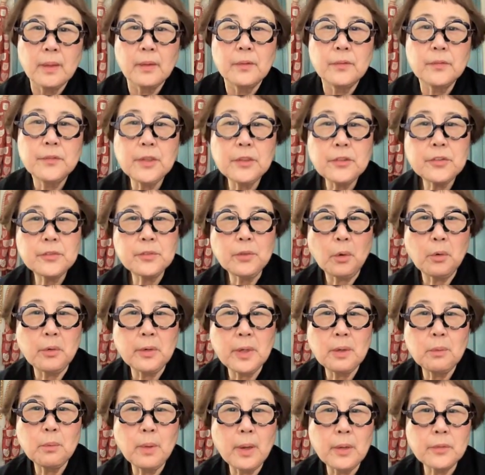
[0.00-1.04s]
This
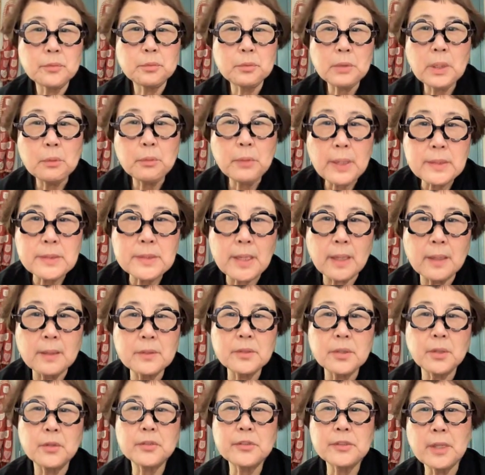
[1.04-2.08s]
story was rewritten
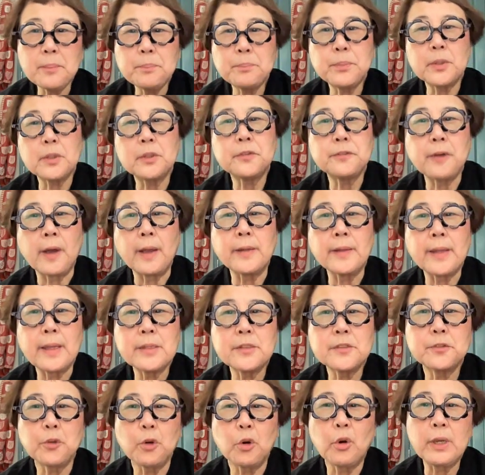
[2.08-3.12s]
to simplify
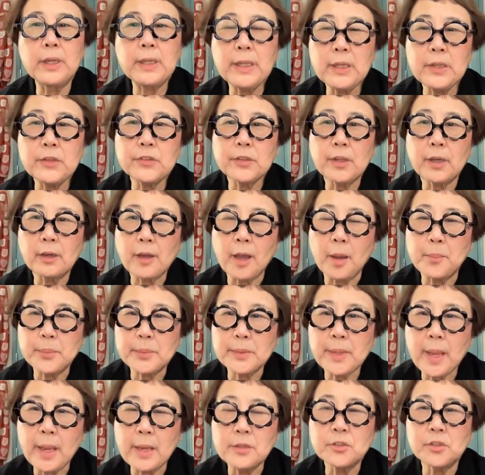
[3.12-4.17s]
it for easier
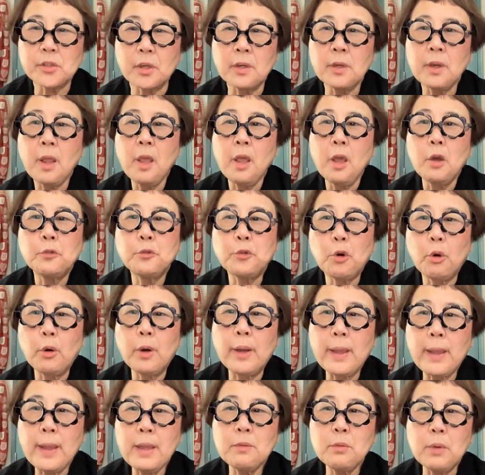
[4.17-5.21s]
comprehension
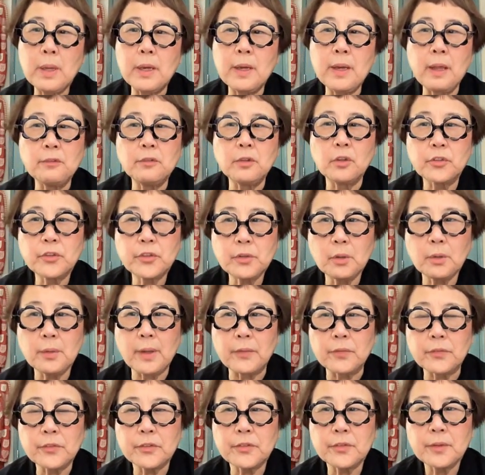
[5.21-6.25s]
for A1 level
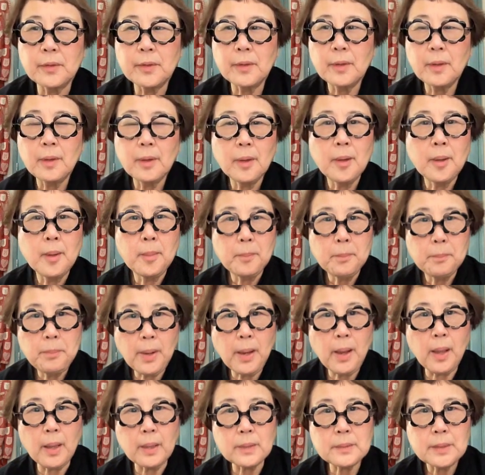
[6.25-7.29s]
students,
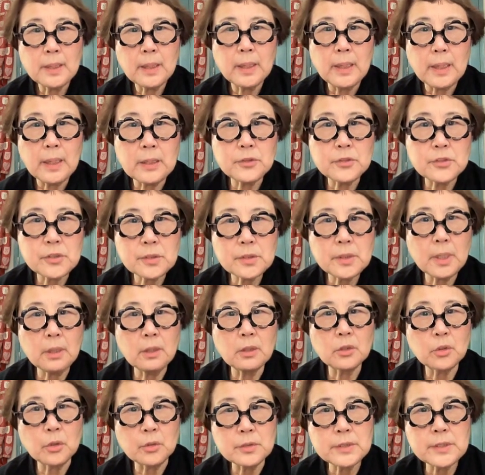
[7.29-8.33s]
but it
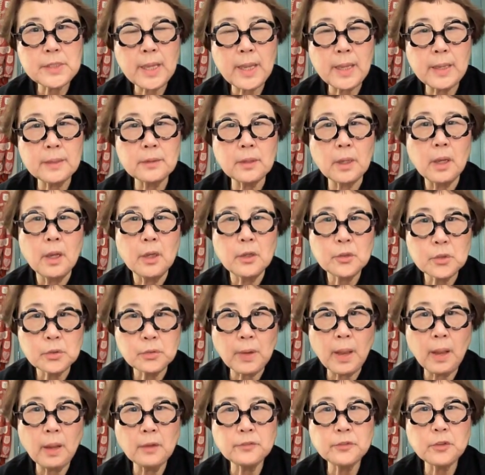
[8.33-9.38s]
still contained
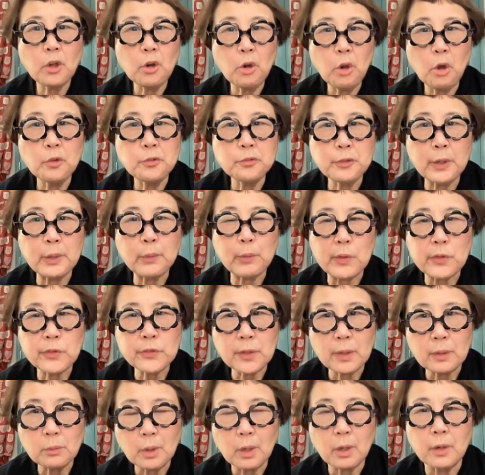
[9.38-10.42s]
12
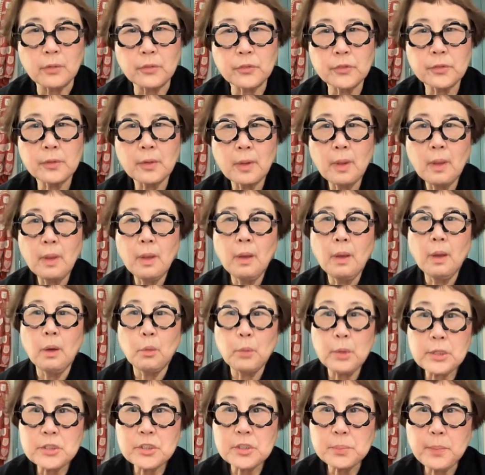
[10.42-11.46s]
low-frequency words,
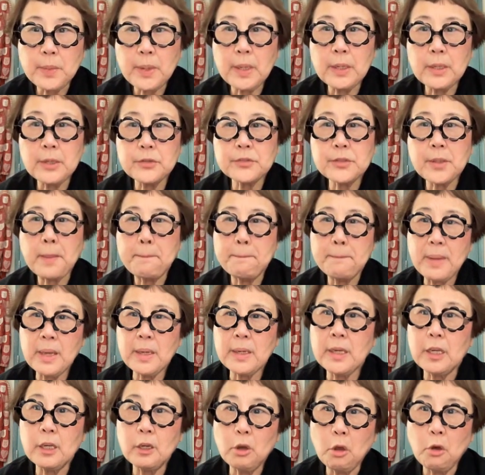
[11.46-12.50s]
which means
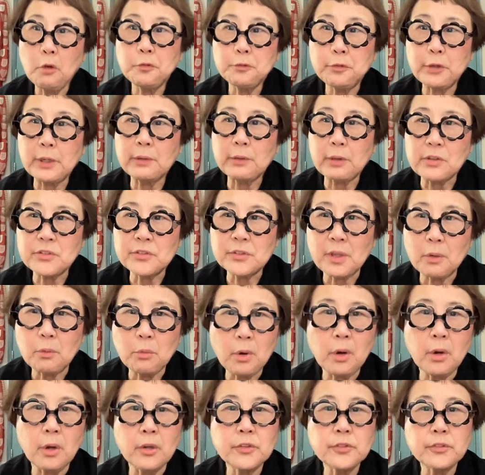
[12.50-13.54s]
many low-frequency
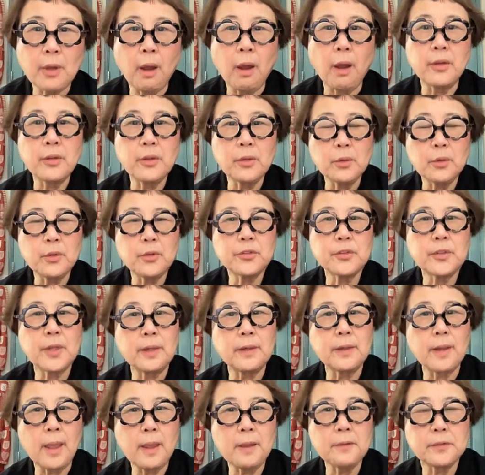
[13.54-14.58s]
words are used
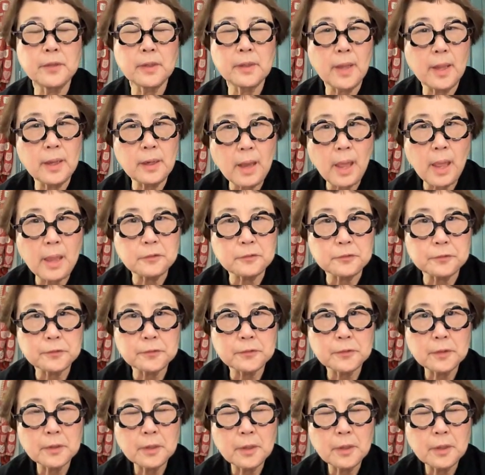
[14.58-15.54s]
in everyday life.